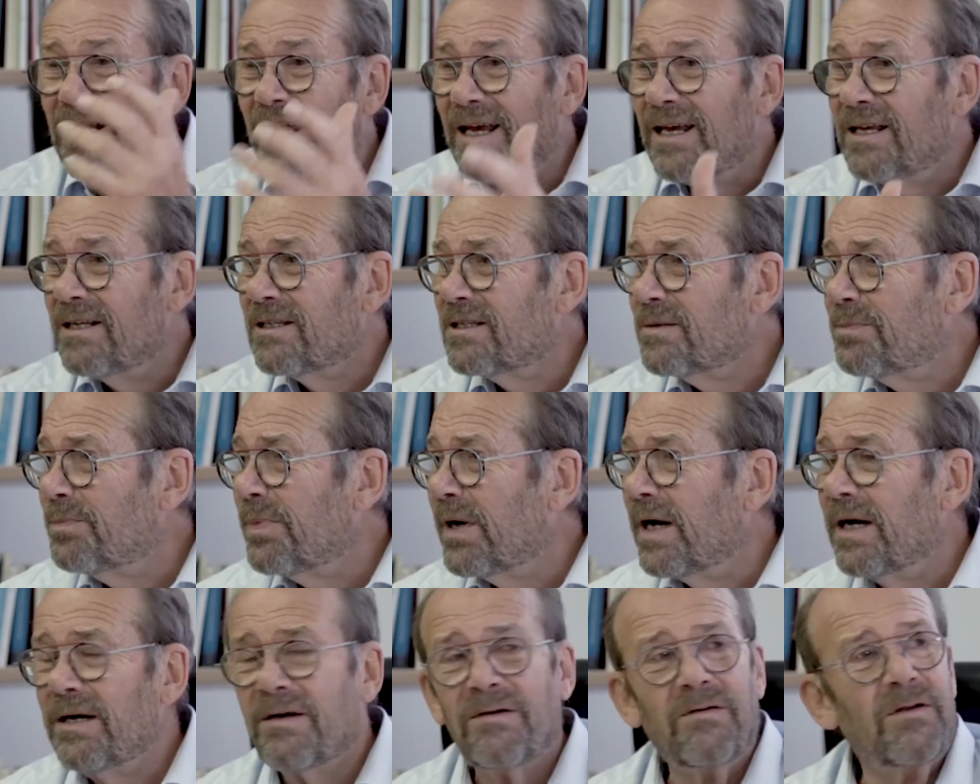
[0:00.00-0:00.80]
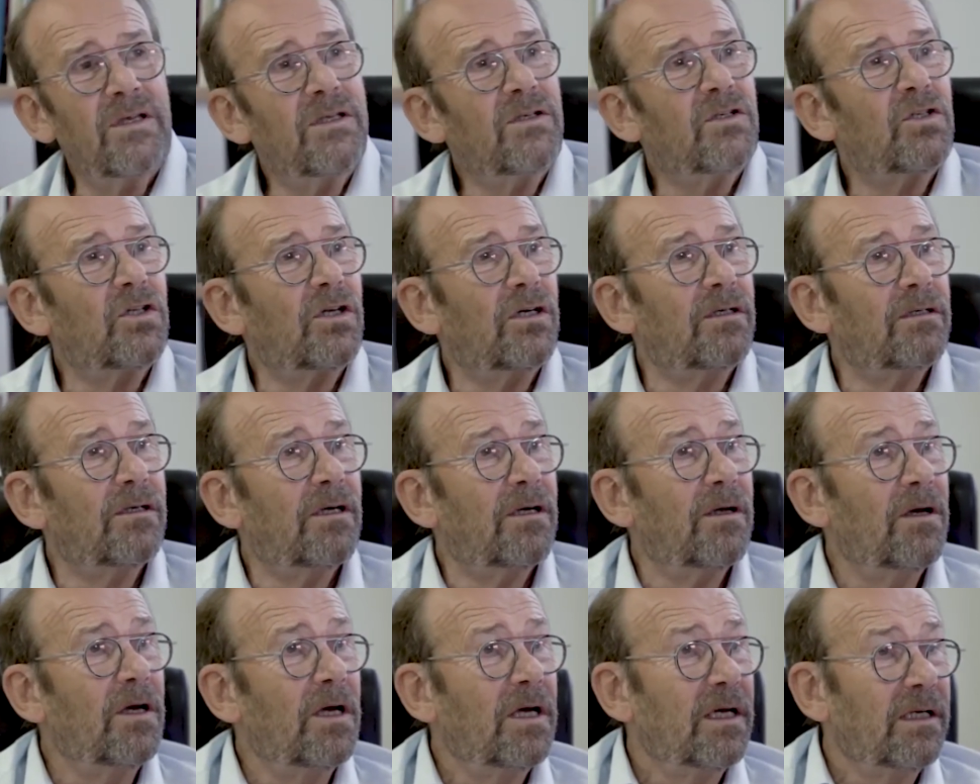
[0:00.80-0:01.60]
They inspire each
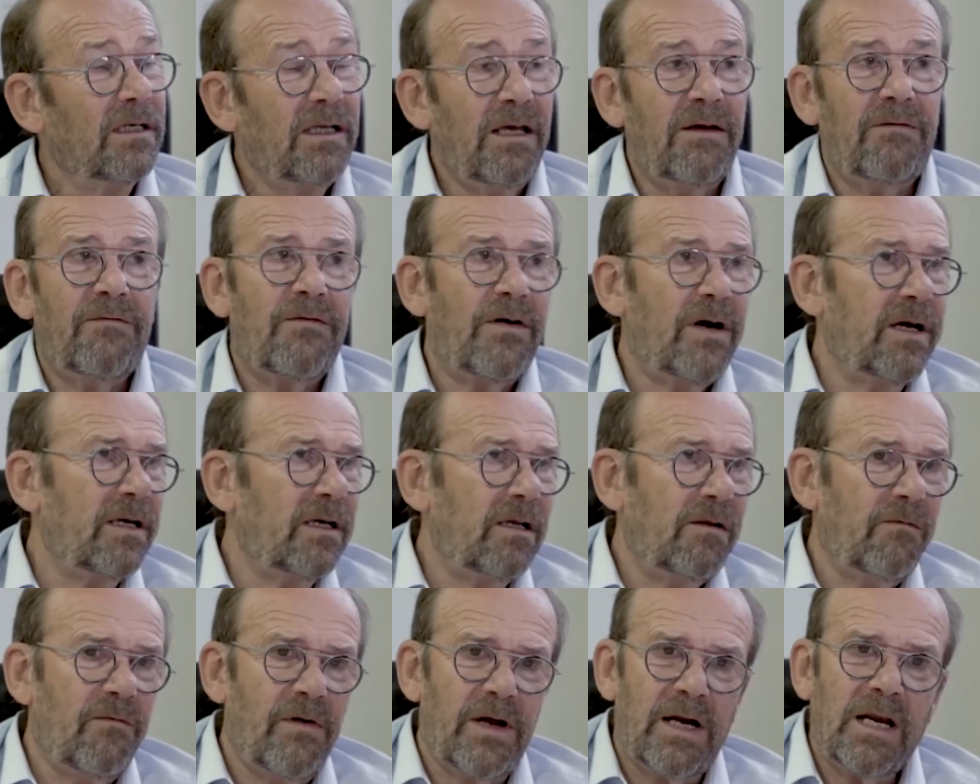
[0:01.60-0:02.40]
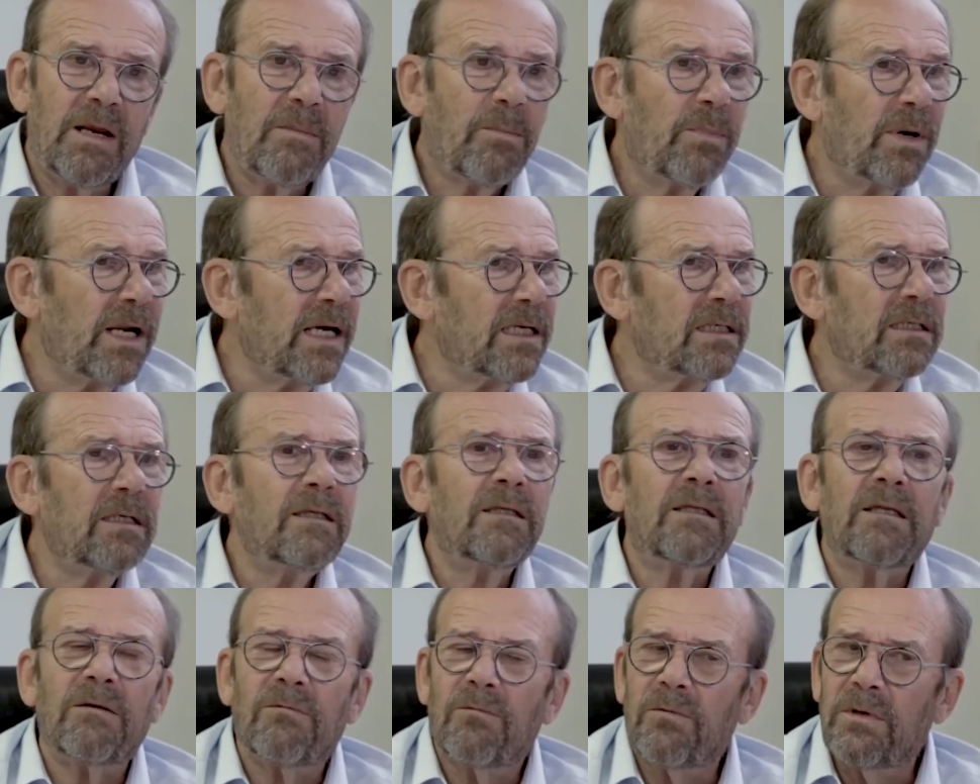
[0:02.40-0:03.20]
other. They find it very
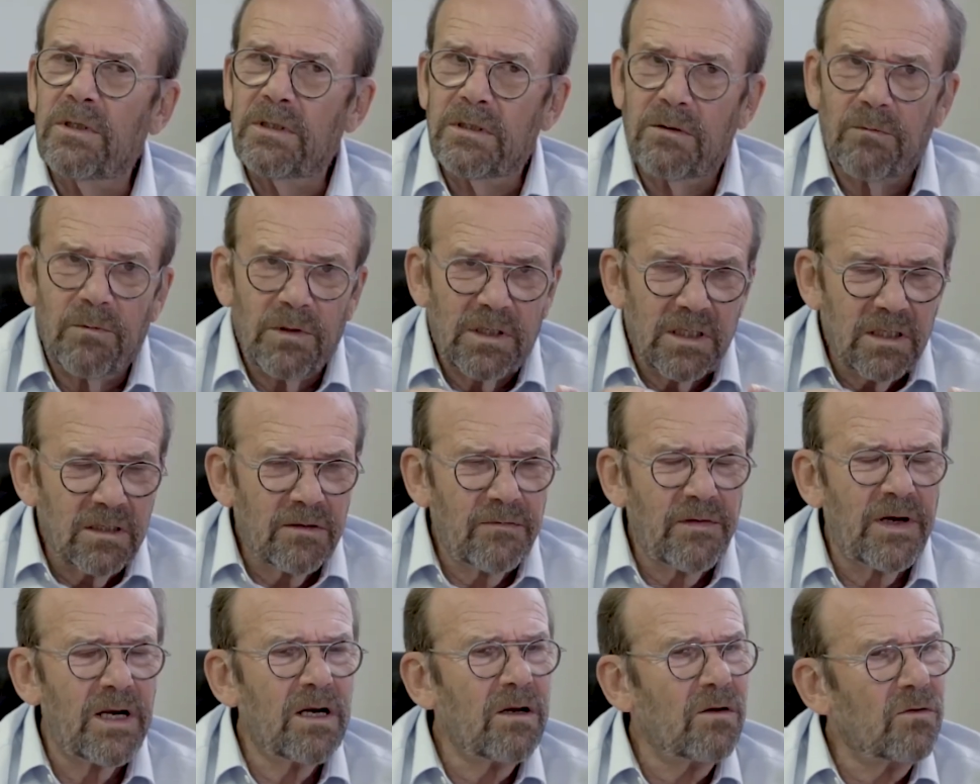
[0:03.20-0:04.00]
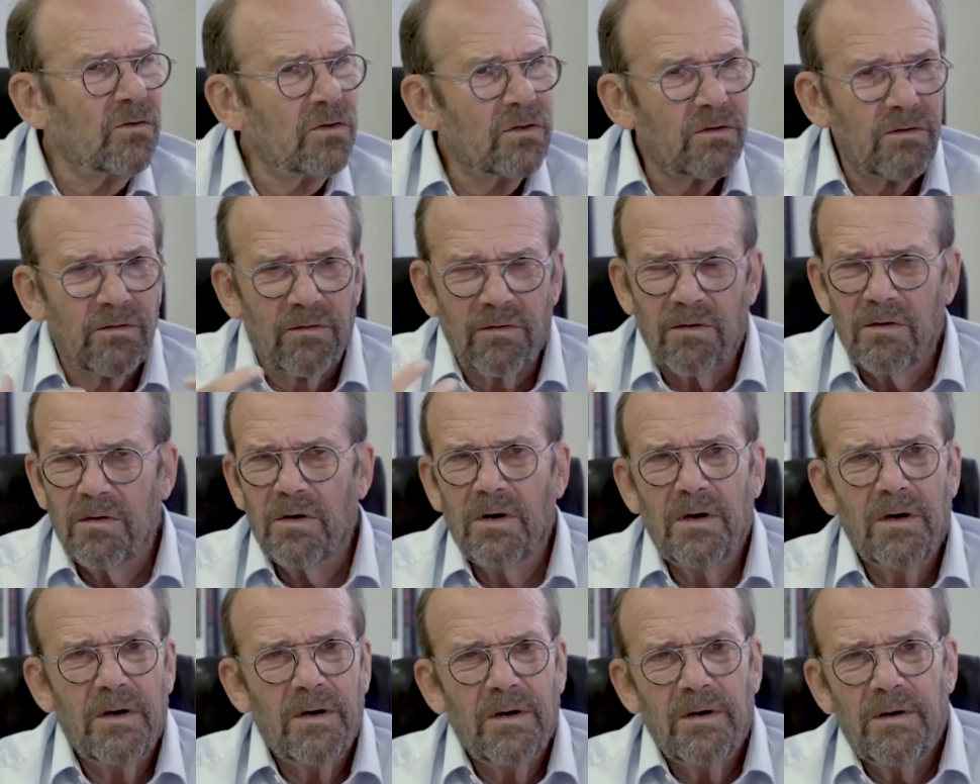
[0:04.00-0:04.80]
pleasant, which is very also